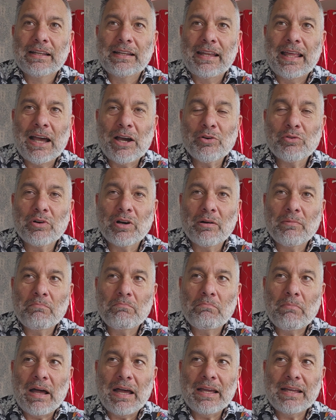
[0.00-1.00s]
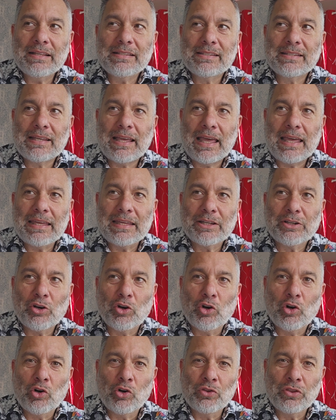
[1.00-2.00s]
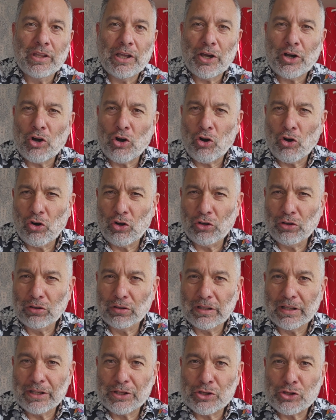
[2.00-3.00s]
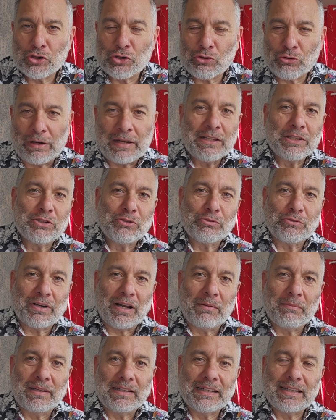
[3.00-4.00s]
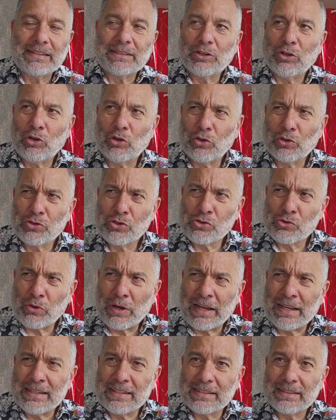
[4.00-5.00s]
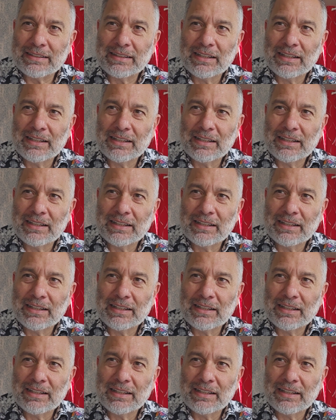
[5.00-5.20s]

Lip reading: Now, my take on the whole Trent to Real Madrid, or Trent